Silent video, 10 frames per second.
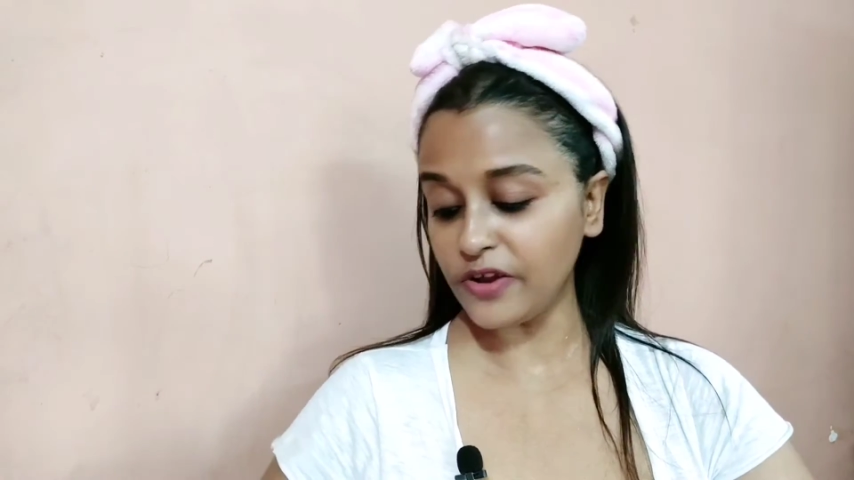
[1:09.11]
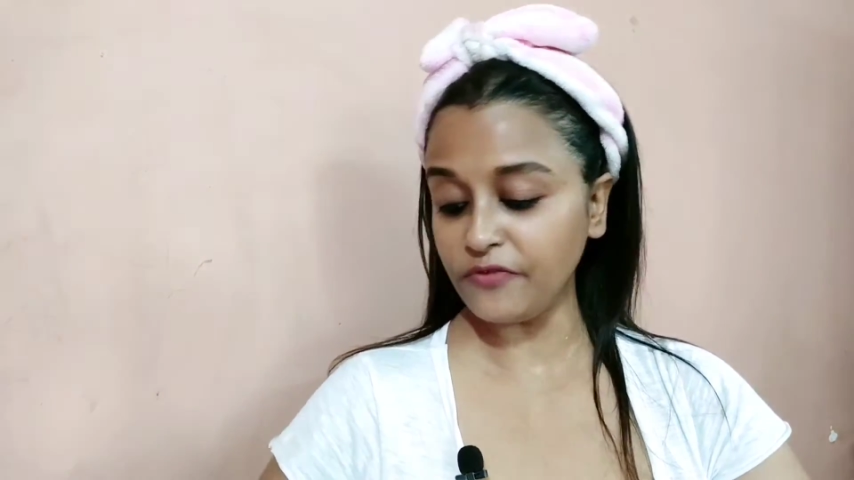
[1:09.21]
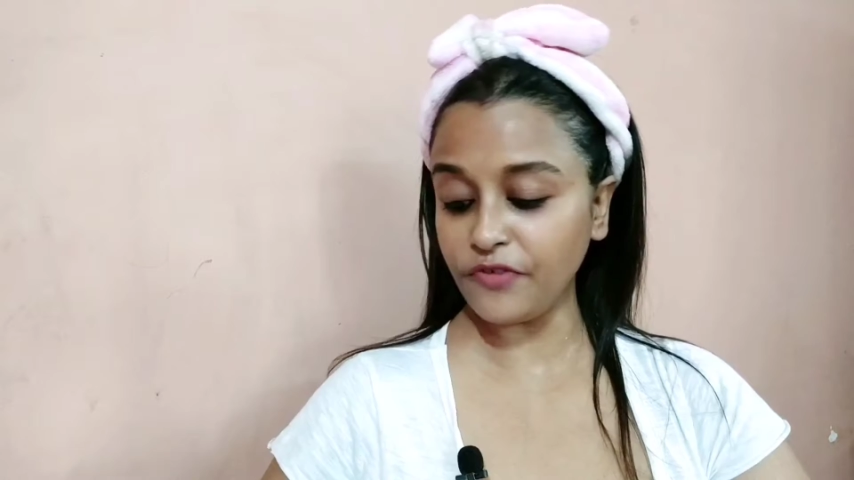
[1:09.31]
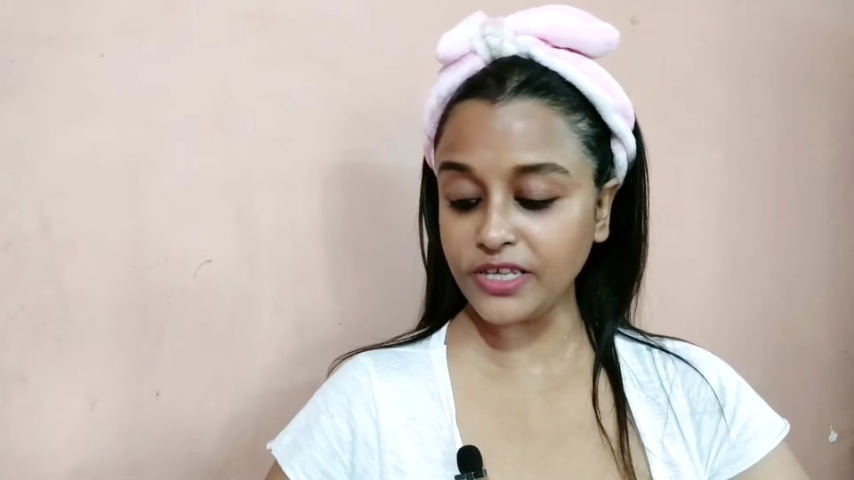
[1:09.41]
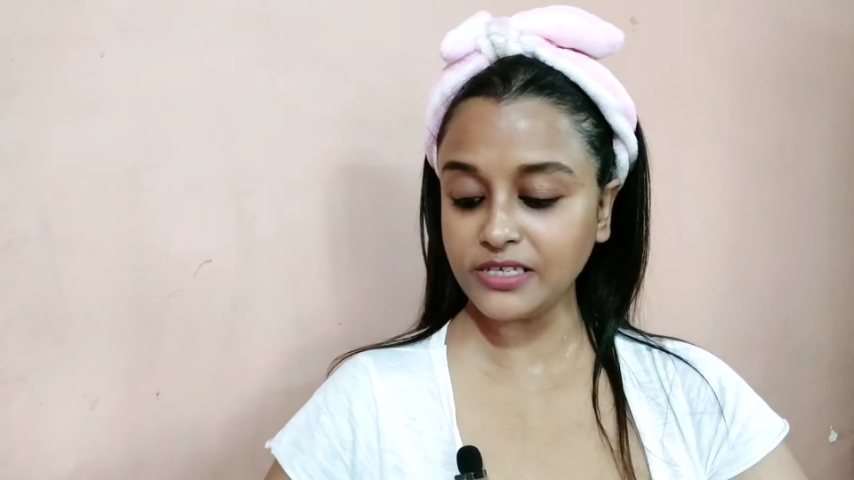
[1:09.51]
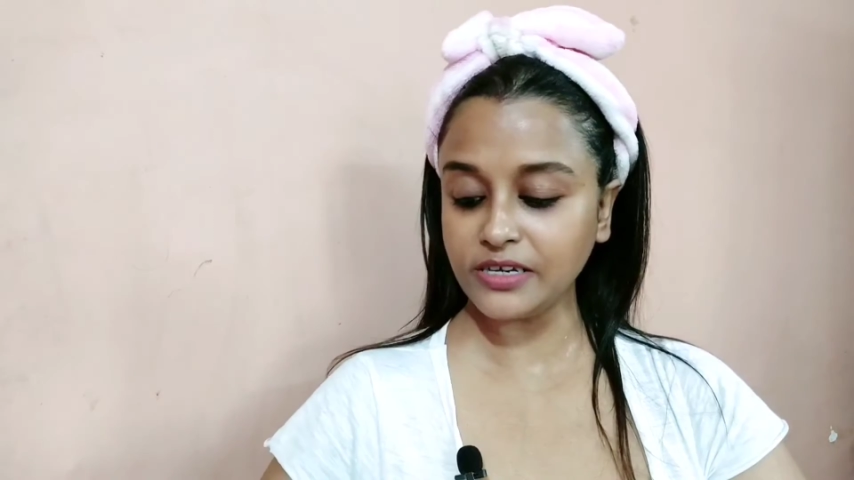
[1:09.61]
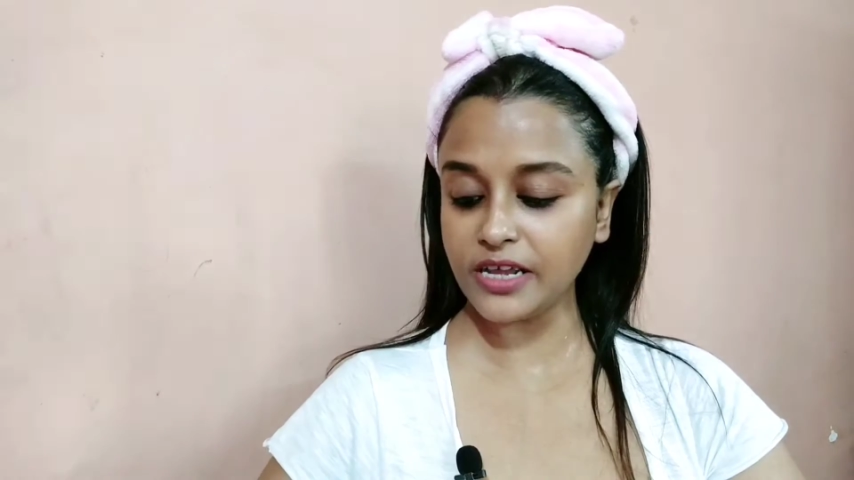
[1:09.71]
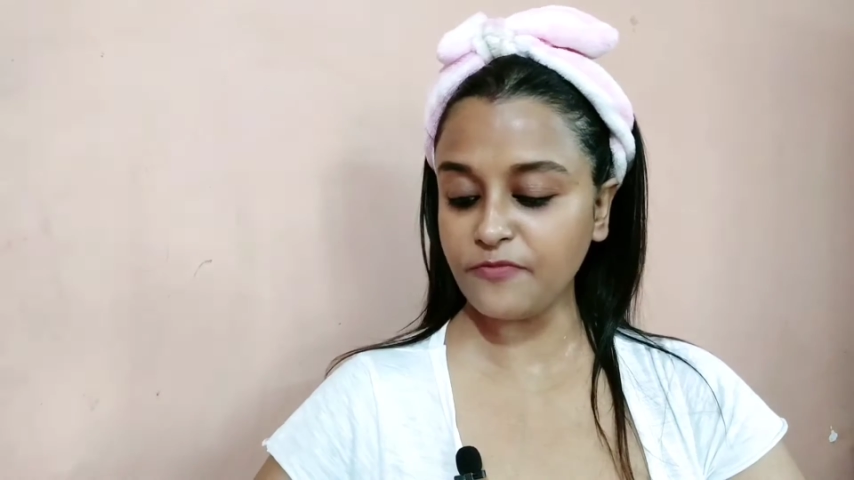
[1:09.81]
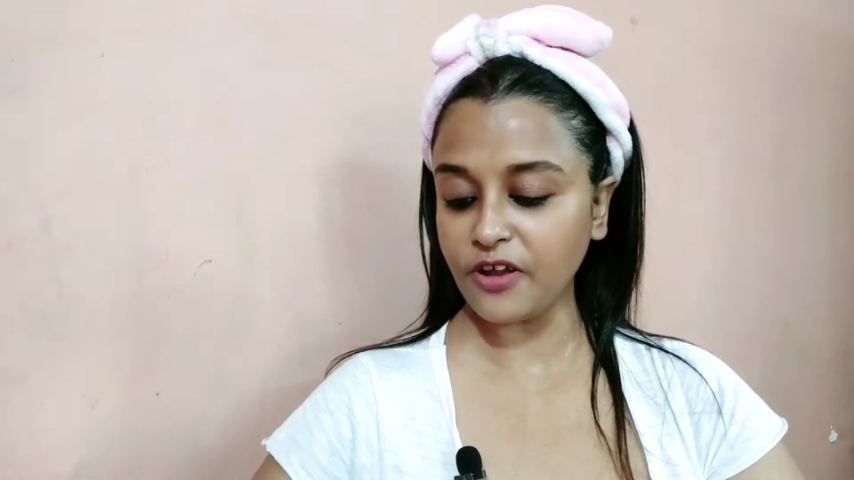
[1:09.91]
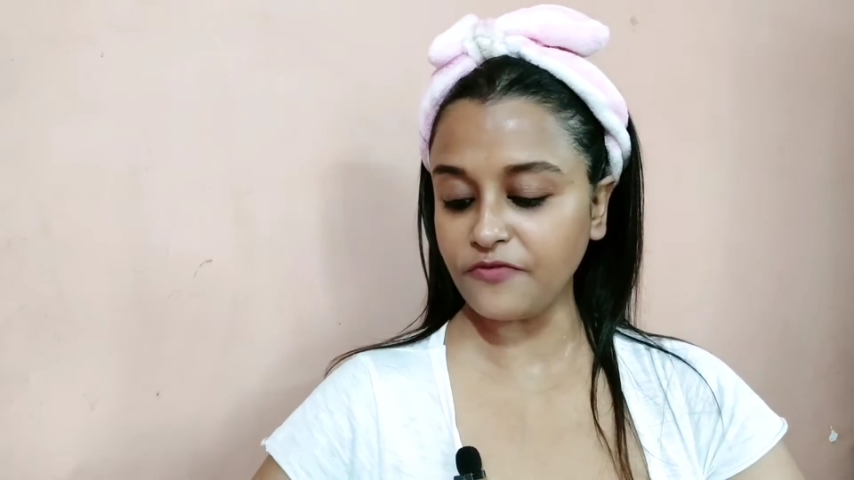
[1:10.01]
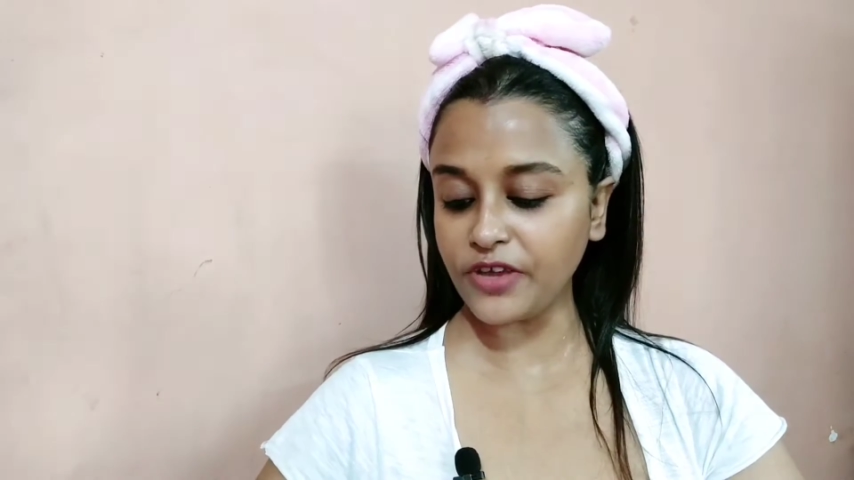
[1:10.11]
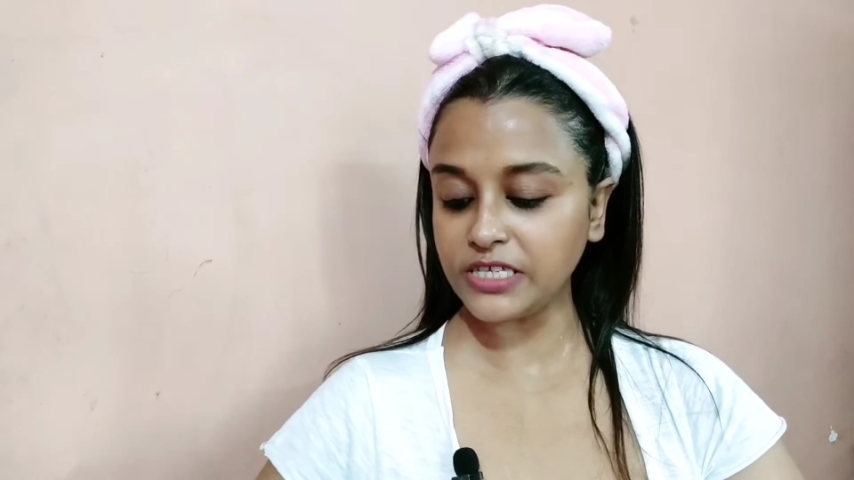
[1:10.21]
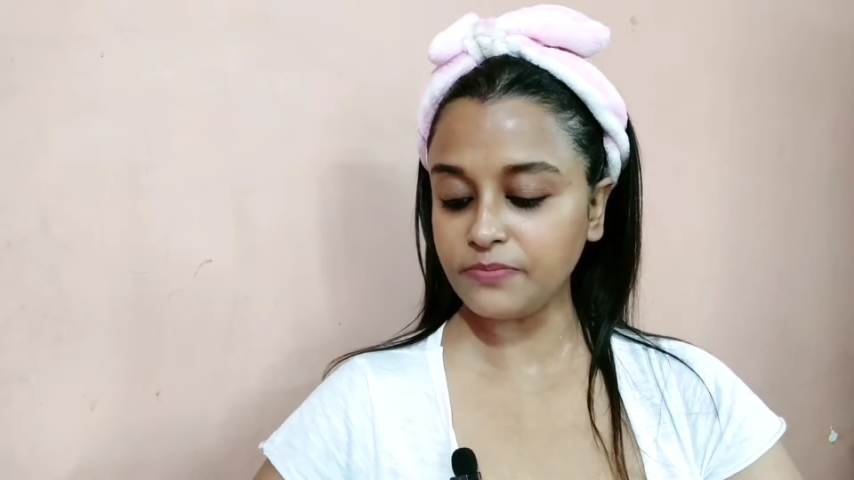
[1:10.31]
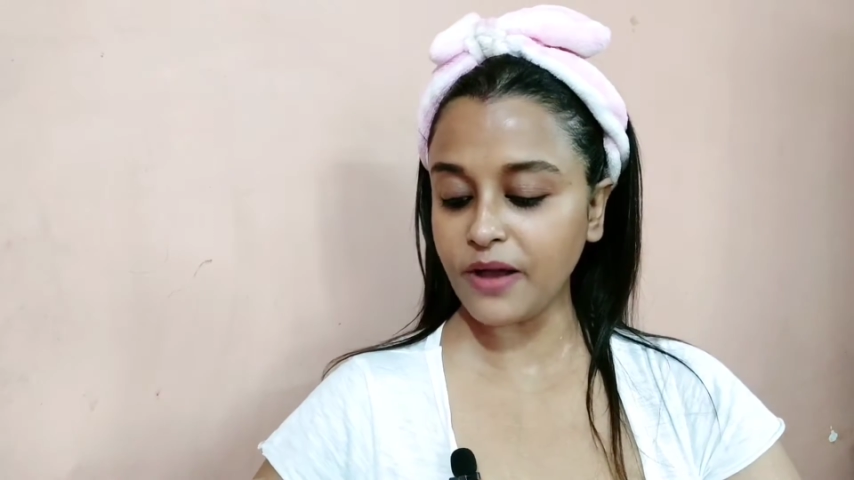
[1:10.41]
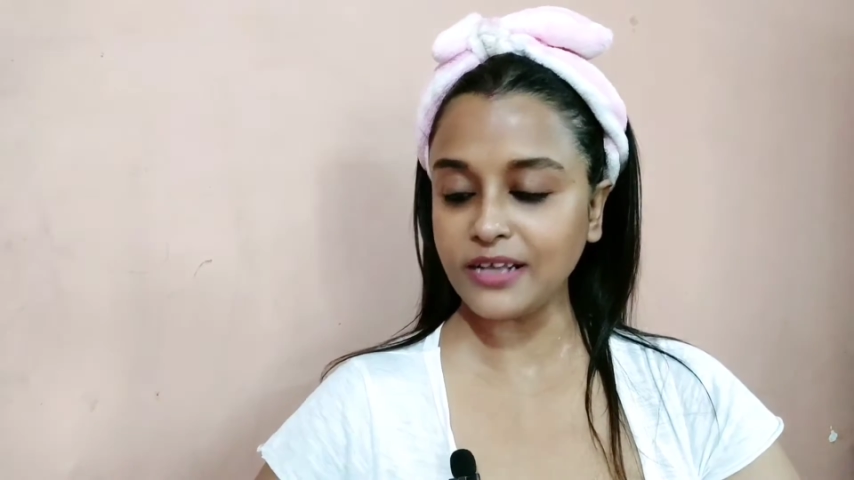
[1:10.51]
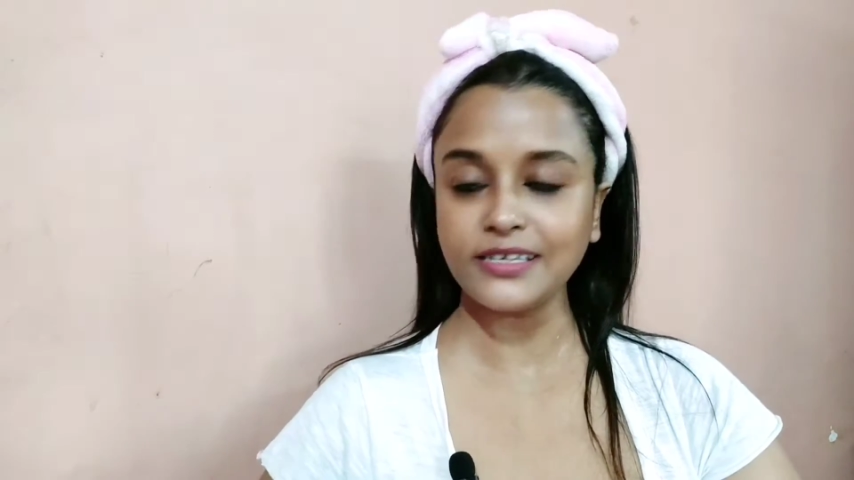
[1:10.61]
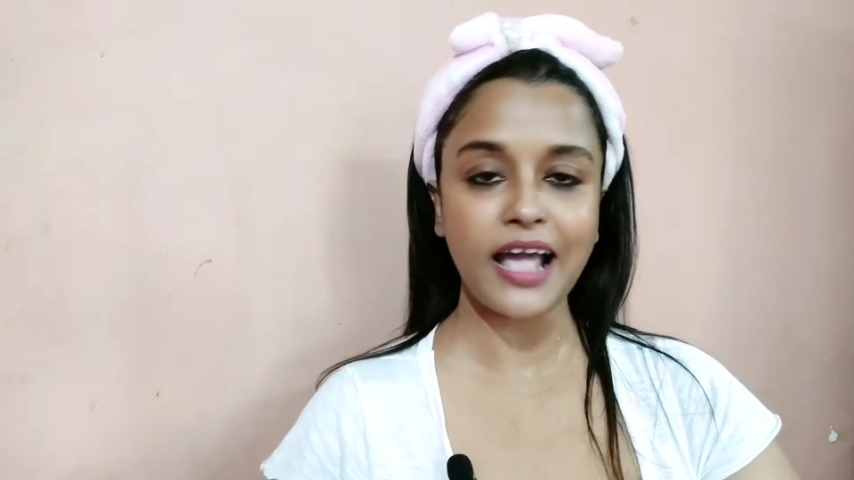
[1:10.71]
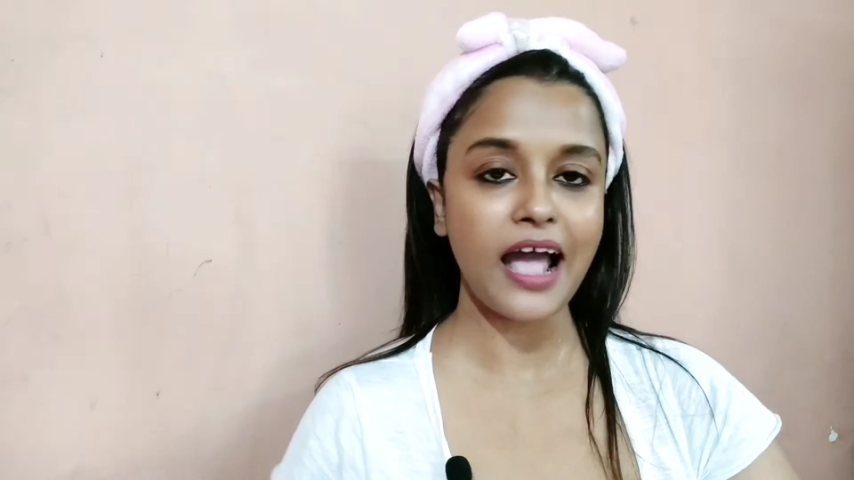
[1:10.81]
one face cream, one face mask